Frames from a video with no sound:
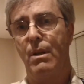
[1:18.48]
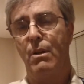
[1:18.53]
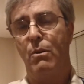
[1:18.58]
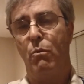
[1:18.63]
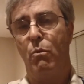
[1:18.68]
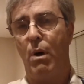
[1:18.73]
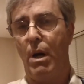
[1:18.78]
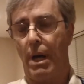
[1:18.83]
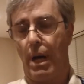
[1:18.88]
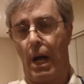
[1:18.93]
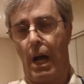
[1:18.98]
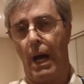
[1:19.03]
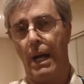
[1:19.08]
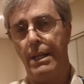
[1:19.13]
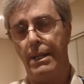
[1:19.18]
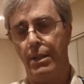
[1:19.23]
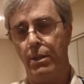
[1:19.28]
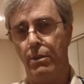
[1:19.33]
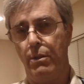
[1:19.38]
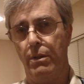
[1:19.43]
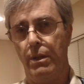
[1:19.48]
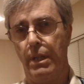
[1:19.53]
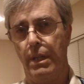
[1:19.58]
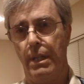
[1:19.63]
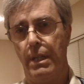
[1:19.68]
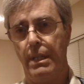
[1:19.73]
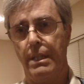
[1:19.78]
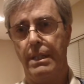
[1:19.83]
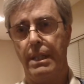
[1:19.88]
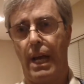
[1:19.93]
what I do
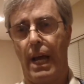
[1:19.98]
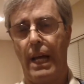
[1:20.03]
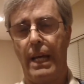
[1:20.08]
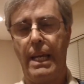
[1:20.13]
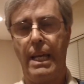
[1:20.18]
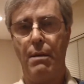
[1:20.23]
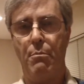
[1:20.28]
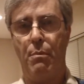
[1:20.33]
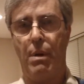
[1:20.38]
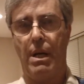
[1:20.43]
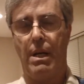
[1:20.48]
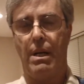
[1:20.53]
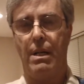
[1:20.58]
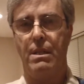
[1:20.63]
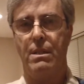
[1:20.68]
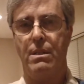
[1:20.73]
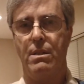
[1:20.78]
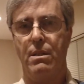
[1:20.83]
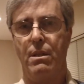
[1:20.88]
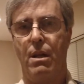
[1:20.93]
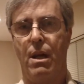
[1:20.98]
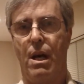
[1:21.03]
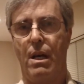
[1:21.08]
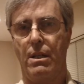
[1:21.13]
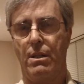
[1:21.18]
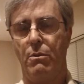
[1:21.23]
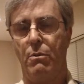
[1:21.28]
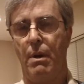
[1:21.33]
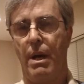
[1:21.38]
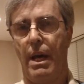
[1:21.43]
is I keep my guns
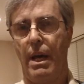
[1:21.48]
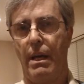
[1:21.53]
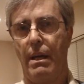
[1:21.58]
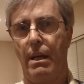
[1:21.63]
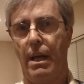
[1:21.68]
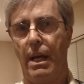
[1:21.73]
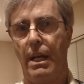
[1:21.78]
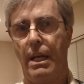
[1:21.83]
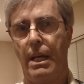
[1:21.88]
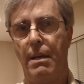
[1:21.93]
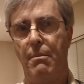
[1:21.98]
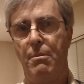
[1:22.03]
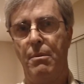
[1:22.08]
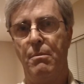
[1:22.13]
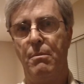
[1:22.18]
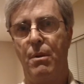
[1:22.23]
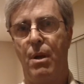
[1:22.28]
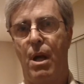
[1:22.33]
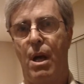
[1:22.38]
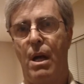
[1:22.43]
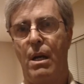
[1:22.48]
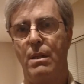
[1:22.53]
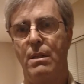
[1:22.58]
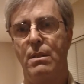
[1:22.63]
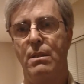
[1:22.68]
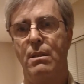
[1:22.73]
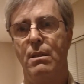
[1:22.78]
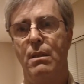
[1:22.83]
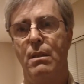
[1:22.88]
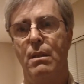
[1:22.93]
locked away. I keep them
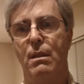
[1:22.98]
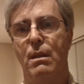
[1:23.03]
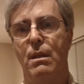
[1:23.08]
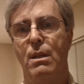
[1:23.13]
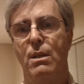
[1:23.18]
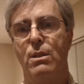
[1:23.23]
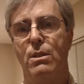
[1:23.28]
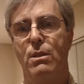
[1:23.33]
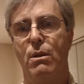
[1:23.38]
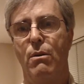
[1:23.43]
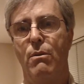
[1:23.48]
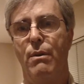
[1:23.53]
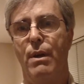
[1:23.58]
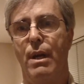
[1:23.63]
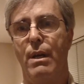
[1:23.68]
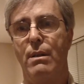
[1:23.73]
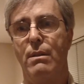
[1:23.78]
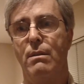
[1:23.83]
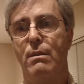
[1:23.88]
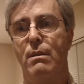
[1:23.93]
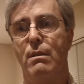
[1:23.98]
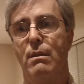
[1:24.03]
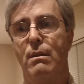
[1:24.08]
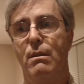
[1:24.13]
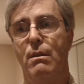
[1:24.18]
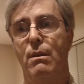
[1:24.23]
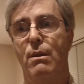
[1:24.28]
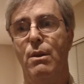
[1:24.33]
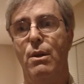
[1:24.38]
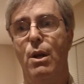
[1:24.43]
locked so that
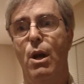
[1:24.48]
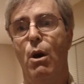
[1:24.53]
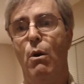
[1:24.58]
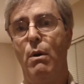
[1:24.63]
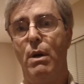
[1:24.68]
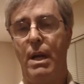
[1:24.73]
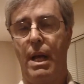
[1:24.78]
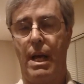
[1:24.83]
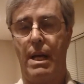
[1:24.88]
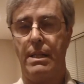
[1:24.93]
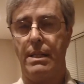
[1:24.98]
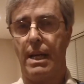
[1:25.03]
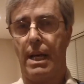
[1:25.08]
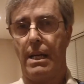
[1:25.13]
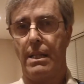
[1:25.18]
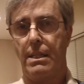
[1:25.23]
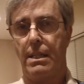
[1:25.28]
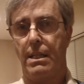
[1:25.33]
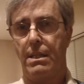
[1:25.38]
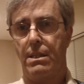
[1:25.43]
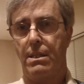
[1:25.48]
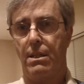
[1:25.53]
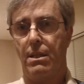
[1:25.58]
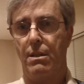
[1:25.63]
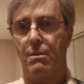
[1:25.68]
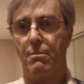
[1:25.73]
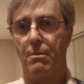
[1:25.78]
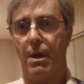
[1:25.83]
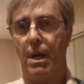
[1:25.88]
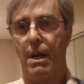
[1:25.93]
no one has access to
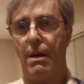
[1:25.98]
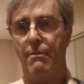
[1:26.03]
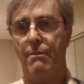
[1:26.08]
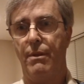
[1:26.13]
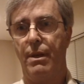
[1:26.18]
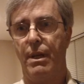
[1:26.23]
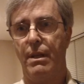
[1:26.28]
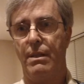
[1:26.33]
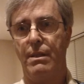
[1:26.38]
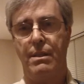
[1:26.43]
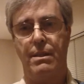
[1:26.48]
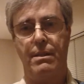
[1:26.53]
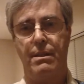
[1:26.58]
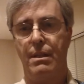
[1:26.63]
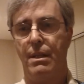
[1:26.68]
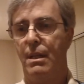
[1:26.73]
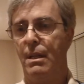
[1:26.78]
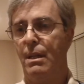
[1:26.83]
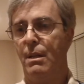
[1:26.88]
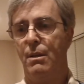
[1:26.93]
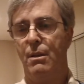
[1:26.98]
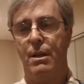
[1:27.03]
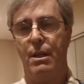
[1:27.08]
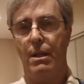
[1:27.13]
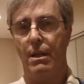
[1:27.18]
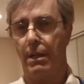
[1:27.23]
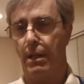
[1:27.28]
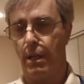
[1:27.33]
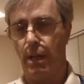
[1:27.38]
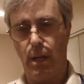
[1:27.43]
them. I've got
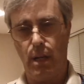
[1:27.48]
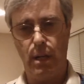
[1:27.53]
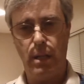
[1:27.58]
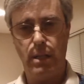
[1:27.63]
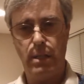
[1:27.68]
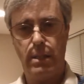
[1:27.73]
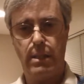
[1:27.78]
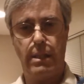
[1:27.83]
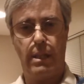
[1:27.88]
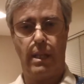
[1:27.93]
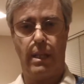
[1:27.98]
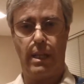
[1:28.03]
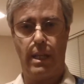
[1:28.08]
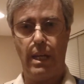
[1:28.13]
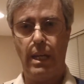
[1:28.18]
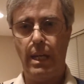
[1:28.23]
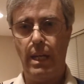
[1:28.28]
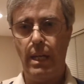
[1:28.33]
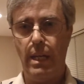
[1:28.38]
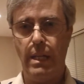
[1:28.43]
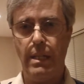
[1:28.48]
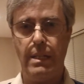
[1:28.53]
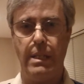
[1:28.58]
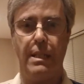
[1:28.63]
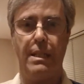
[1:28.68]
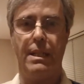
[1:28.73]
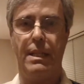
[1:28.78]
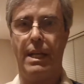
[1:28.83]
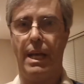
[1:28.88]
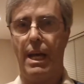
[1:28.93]
the guns, the
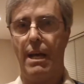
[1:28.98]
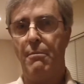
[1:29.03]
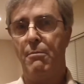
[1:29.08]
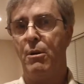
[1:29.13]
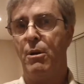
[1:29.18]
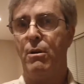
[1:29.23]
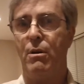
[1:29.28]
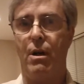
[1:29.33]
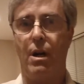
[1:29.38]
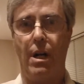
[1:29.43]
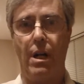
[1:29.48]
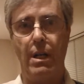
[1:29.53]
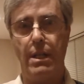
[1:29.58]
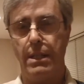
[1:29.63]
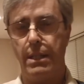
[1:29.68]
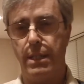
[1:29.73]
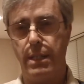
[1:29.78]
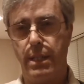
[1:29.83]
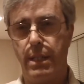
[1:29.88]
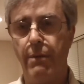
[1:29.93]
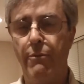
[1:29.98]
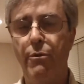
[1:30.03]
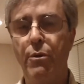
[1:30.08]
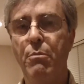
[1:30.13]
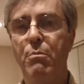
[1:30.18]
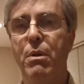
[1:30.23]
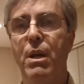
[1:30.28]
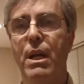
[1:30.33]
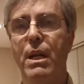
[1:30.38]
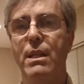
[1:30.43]
keys, and the ammo all in
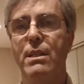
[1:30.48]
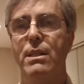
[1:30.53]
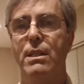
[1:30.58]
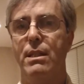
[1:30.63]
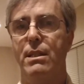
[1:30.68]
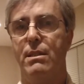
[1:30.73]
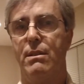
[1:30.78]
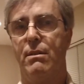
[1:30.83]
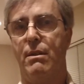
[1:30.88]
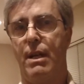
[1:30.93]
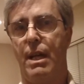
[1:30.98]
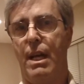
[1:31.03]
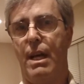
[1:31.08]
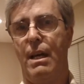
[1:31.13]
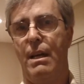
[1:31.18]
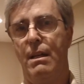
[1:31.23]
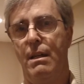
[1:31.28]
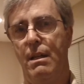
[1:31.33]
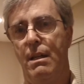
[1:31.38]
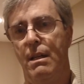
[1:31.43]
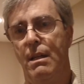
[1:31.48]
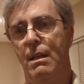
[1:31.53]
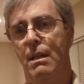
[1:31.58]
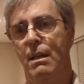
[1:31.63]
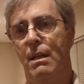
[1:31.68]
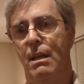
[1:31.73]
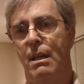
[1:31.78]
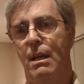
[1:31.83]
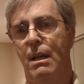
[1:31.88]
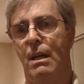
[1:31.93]
different places, okay?
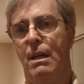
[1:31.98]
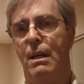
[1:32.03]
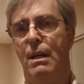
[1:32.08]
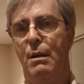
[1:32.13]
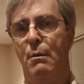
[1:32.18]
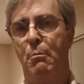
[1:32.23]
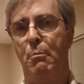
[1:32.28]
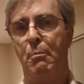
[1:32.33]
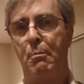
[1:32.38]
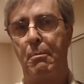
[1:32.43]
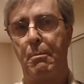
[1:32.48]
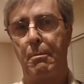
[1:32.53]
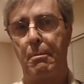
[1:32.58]
Um,